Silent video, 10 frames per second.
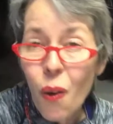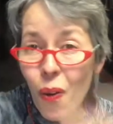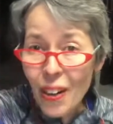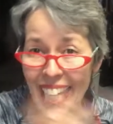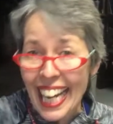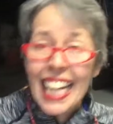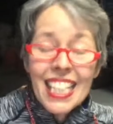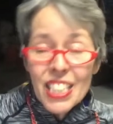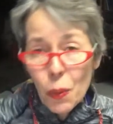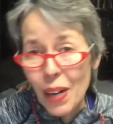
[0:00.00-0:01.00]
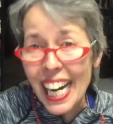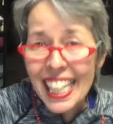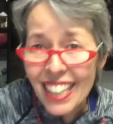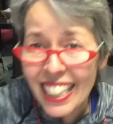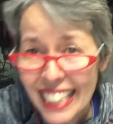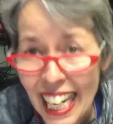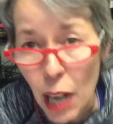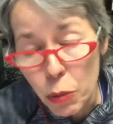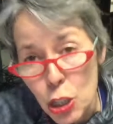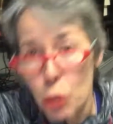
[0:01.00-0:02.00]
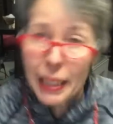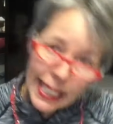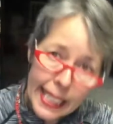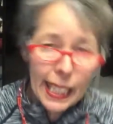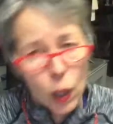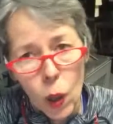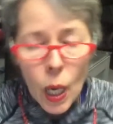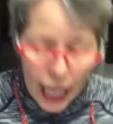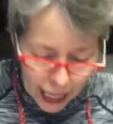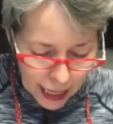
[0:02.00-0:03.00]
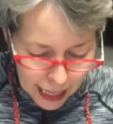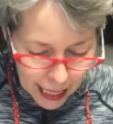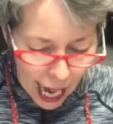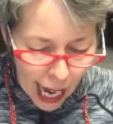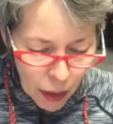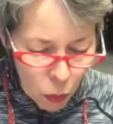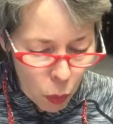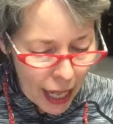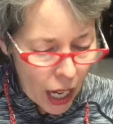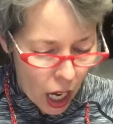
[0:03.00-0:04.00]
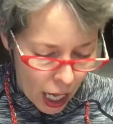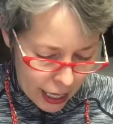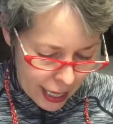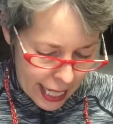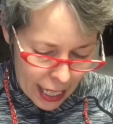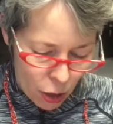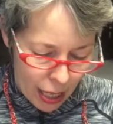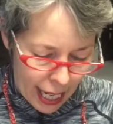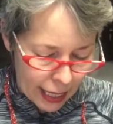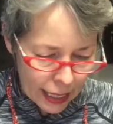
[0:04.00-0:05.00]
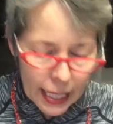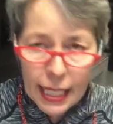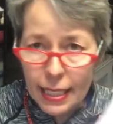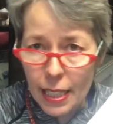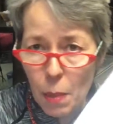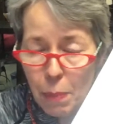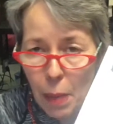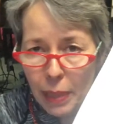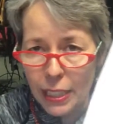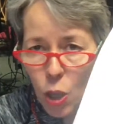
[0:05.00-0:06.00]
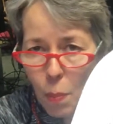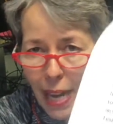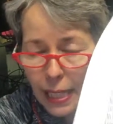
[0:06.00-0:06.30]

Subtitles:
Okay, so what I thought that I would do this year is I went on the internet, and this is in the public domain.